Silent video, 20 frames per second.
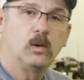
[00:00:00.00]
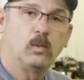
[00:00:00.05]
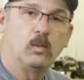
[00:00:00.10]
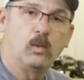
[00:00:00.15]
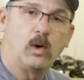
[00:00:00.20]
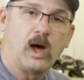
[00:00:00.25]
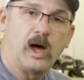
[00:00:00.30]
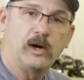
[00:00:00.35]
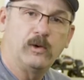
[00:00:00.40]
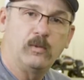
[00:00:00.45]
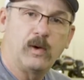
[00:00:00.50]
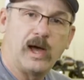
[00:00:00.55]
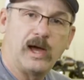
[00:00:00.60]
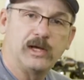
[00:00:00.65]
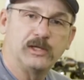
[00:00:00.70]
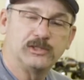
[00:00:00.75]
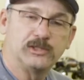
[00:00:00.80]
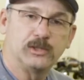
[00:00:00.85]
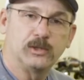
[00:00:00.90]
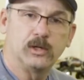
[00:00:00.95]
rod
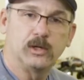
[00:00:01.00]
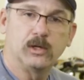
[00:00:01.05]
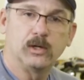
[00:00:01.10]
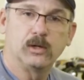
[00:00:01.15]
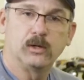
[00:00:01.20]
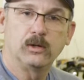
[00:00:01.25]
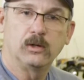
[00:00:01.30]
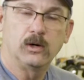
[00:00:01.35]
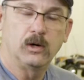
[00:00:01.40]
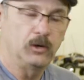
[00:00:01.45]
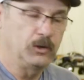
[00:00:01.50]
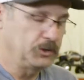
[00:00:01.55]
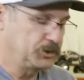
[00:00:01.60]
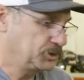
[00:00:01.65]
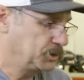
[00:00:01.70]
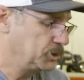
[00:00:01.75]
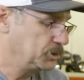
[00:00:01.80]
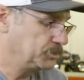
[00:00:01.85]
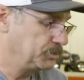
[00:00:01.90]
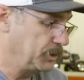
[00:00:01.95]
riser, or
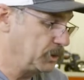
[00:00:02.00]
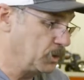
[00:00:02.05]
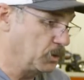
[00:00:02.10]
excuse me,